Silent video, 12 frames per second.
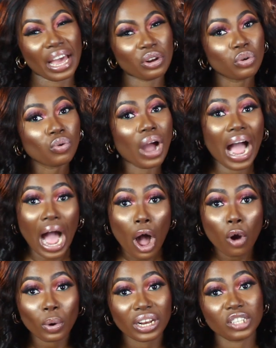I don't know
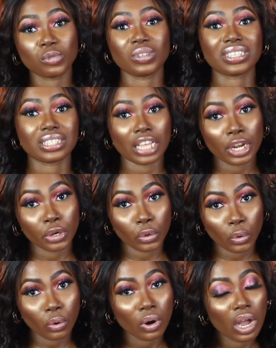how well it will stay
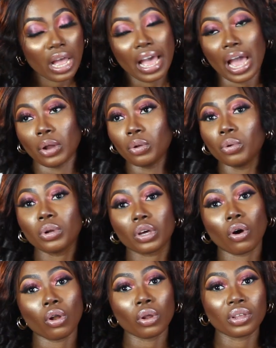though. I don't know the
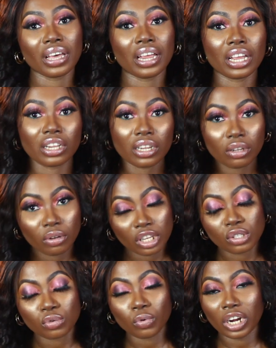color you are
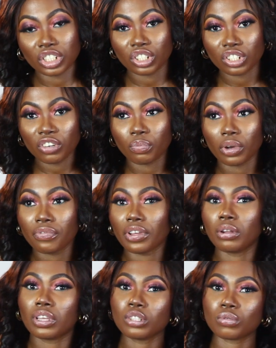looking to achieve, but if you're
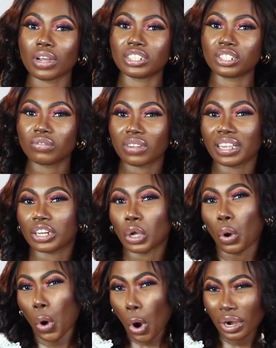looking to achieve like the
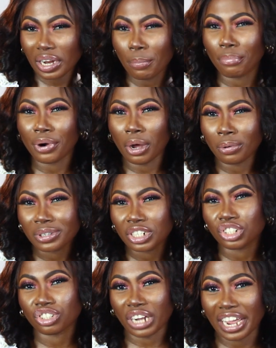honey
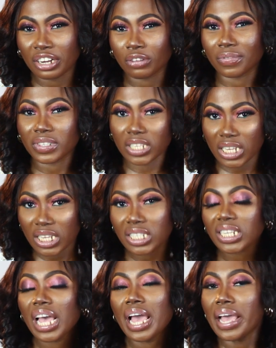brownish kind of
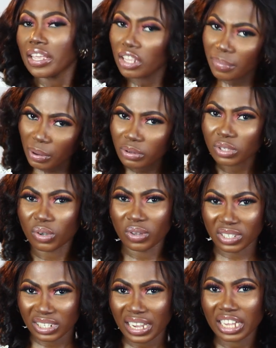tint, you might want to
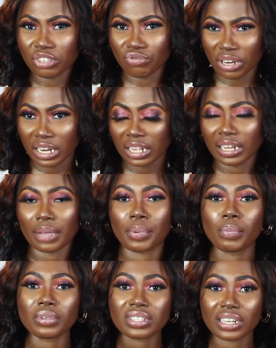consider it really. Like
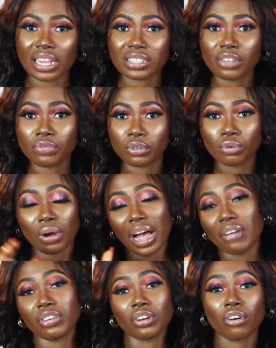people say that if you don't
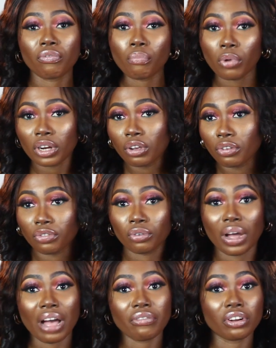have enough money or if you
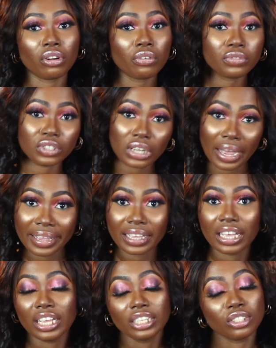don't have enough
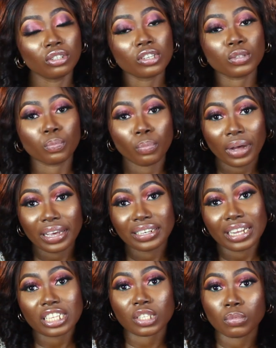dye, just buy
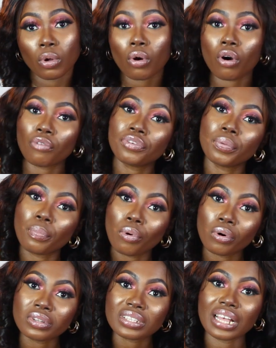that small coffee
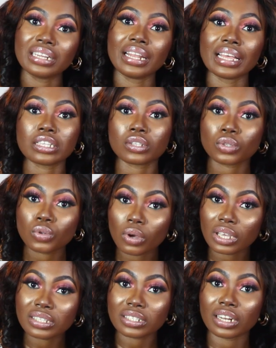pot and like
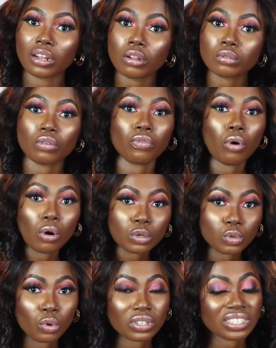soak it in a lot of
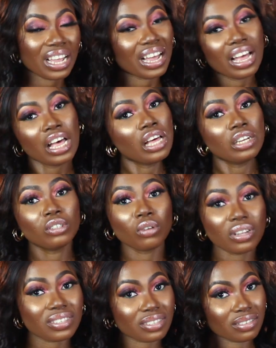hot water.
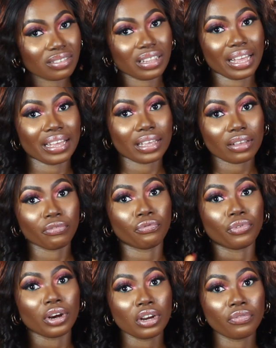Not like
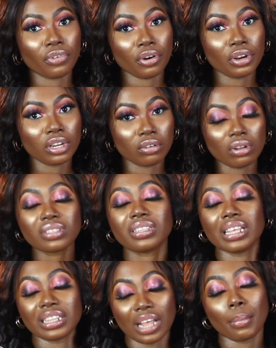very, not
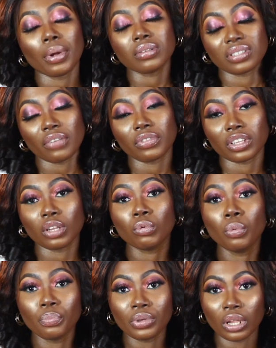the amount definitely
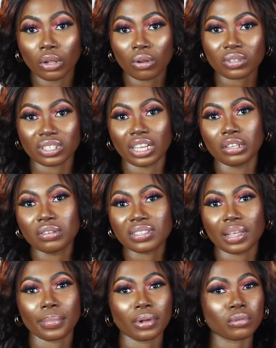won't be a lot. You can use
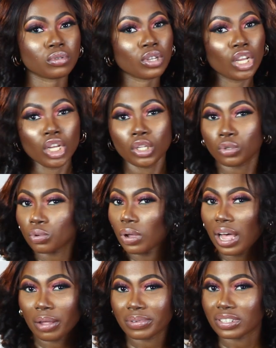like about 2
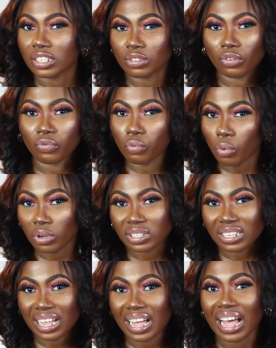ounces of
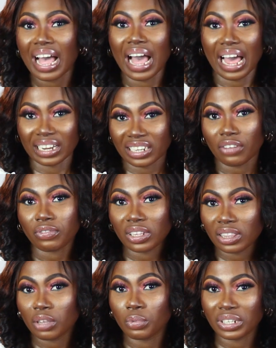water, and
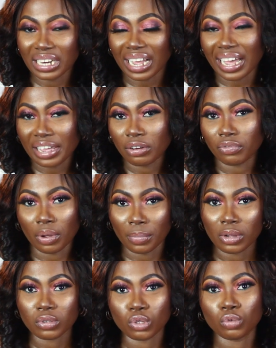definitely with that kind of
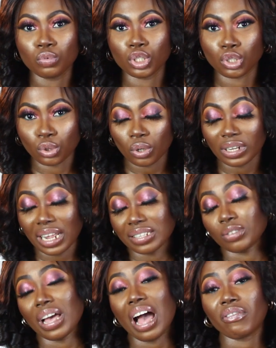amount you'll be sure
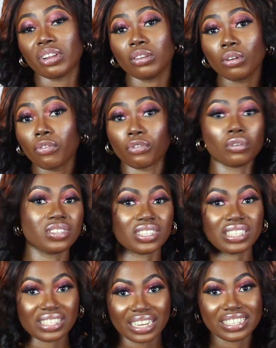that you have enough
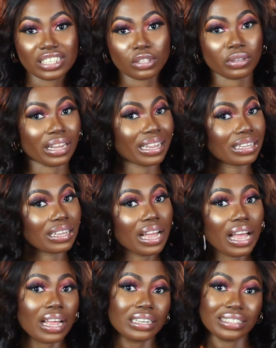consistency to like
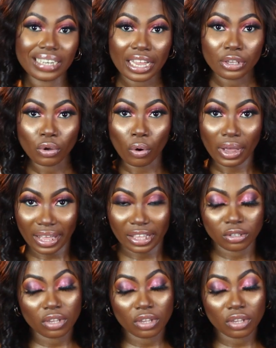dye your hair.